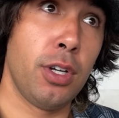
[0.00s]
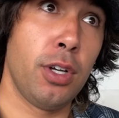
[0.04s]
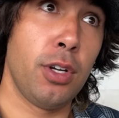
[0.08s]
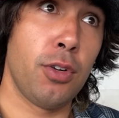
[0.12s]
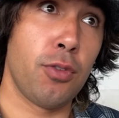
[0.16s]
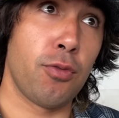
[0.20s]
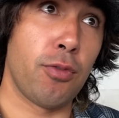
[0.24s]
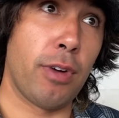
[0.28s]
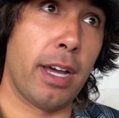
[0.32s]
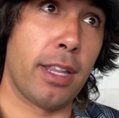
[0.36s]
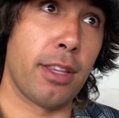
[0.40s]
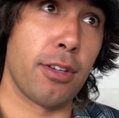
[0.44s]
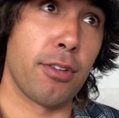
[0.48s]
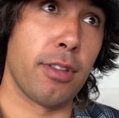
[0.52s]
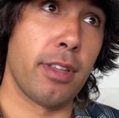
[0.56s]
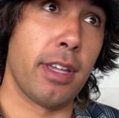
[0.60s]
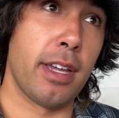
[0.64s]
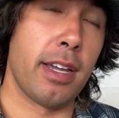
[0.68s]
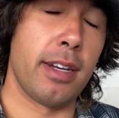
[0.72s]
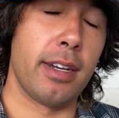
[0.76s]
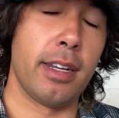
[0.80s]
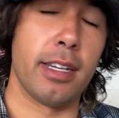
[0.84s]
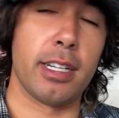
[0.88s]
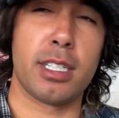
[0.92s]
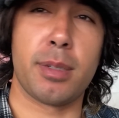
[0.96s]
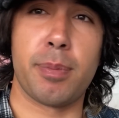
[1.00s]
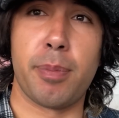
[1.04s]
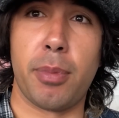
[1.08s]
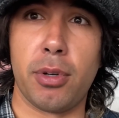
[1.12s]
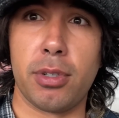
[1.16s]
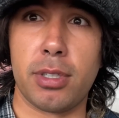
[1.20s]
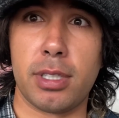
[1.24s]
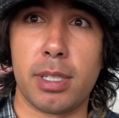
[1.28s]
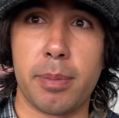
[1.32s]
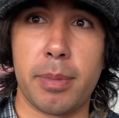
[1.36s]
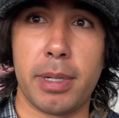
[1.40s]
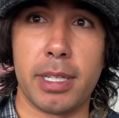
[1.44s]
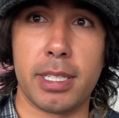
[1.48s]
rather than
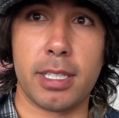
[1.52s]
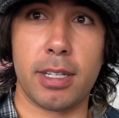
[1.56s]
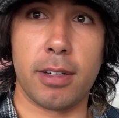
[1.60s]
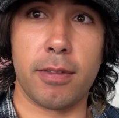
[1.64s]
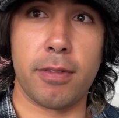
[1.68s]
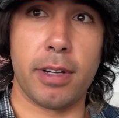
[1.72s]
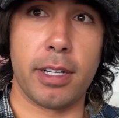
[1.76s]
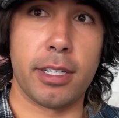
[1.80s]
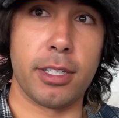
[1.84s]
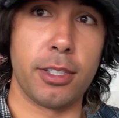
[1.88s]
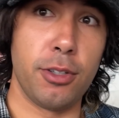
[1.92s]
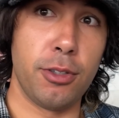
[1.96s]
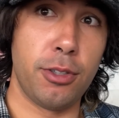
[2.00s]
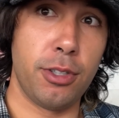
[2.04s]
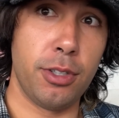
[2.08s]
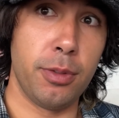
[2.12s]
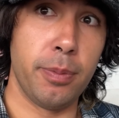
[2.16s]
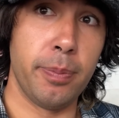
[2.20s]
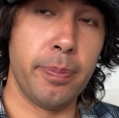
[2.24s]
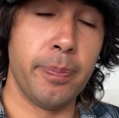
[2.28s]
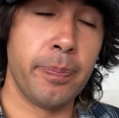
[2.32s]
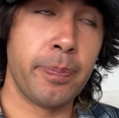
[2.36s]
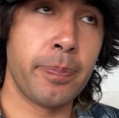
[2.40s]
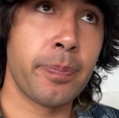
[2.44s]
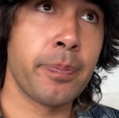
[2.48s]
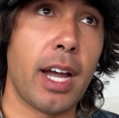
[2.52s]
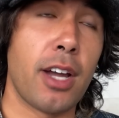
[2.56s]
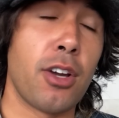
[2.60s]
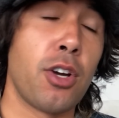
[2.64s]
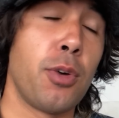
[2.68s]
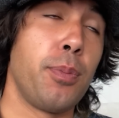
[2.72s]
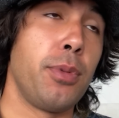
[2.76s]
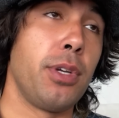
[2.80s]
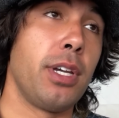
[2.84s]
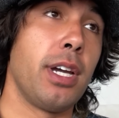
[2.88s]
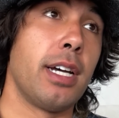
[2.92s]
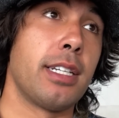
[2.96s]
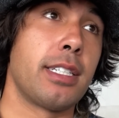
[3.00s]
exposing myself on YouTube. I hope
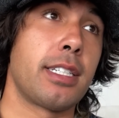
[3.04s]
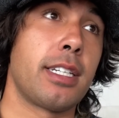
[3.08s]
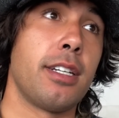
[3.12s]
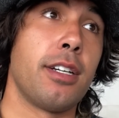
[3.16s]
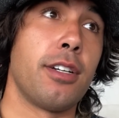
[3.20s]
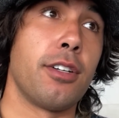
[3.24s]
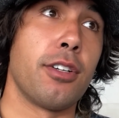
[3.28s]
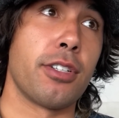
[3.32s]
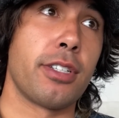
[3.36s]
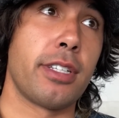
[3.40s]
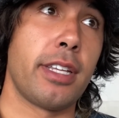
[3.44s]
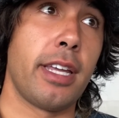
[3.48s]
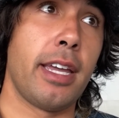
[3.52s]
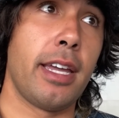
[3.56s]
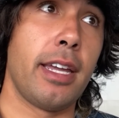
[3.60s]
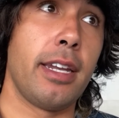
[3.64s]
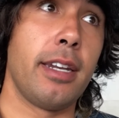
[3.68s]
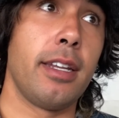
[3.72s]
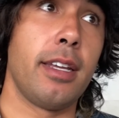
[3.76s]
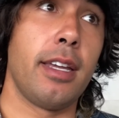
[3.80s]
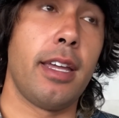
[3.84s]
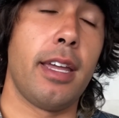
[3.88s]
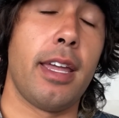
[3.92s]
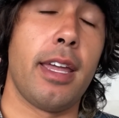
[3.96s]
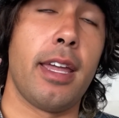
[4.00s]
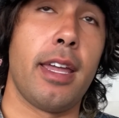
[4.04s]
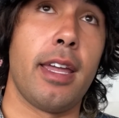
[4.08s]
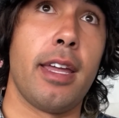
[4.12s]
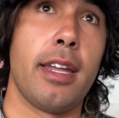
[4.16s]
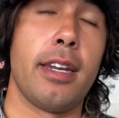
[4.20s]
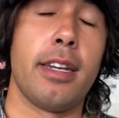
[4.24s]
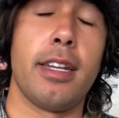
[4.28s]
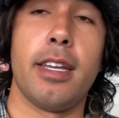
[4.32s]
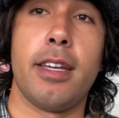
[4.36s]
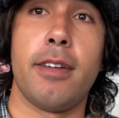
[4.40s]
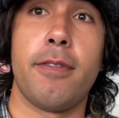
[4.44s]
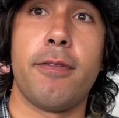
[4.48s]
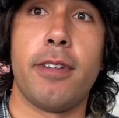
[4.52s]
you guys can understand, and
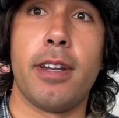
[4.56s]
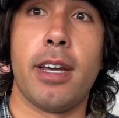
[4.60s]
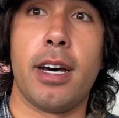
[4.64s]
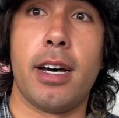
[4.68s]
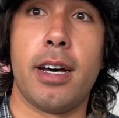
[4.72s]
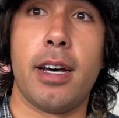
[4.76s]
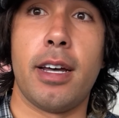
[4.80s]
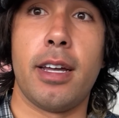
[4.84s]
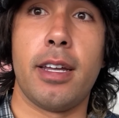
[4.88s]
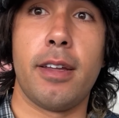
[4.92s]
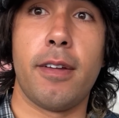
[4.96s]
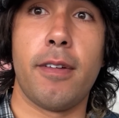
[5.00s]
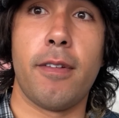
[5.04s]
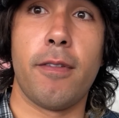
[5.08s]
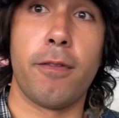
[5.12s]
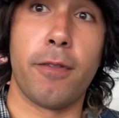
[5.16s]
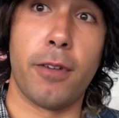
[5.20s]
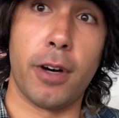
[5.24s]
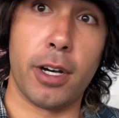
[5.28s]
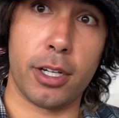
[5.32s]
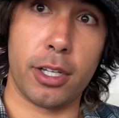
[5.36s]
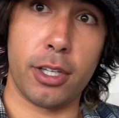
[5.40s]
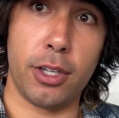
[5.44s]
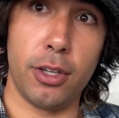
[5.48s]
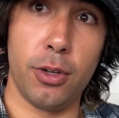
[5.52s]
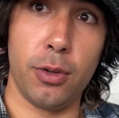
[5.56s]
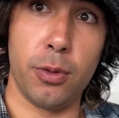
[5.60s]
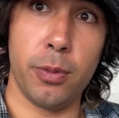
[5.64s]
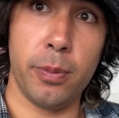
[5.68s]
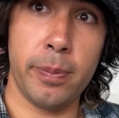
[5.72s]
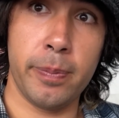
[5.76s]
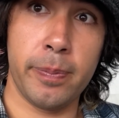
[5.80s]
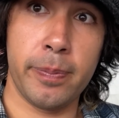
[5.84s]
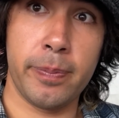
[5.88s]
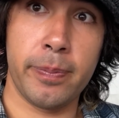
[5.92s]
if not, fuck you.